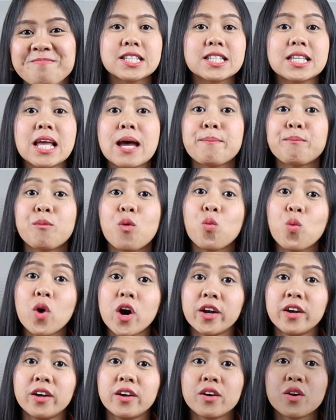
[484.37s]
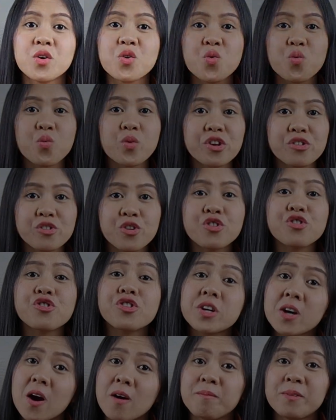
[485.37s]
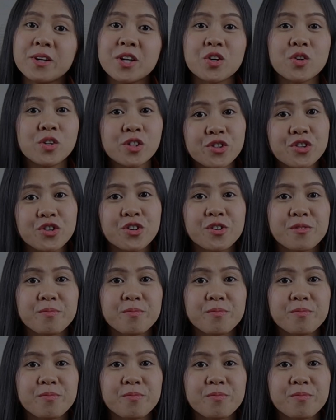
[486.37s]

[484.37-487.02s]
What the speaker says: Step 1. Research the company culture.